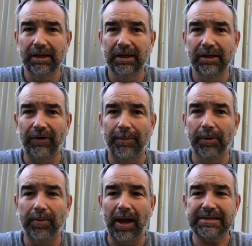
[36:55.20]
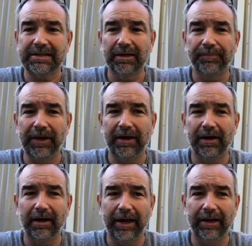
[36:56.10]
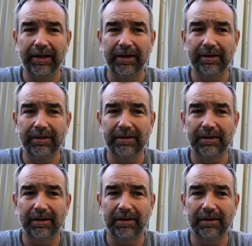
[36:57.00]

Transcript: if I put plastic up there and